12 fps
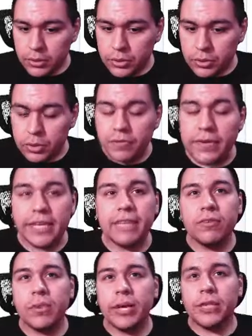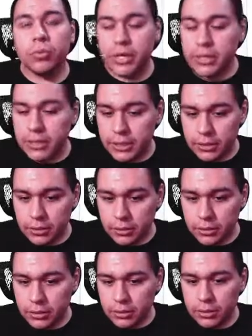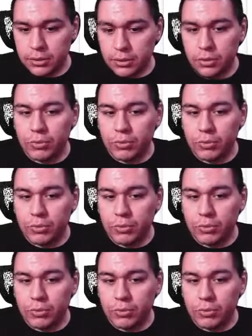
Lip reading: So if I give away 20, you're